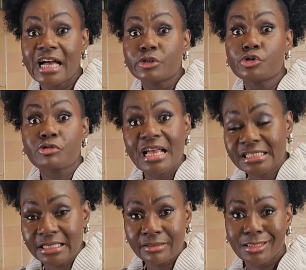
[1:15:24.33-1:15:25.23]

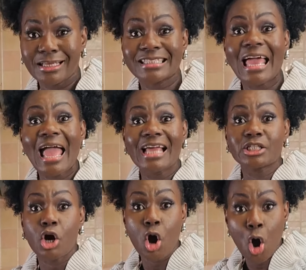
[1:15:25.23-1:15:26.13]
addressing things
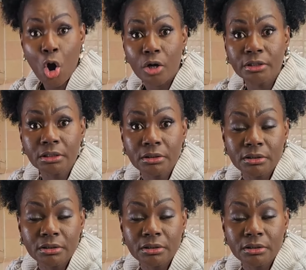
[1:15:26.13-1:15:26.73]
head on,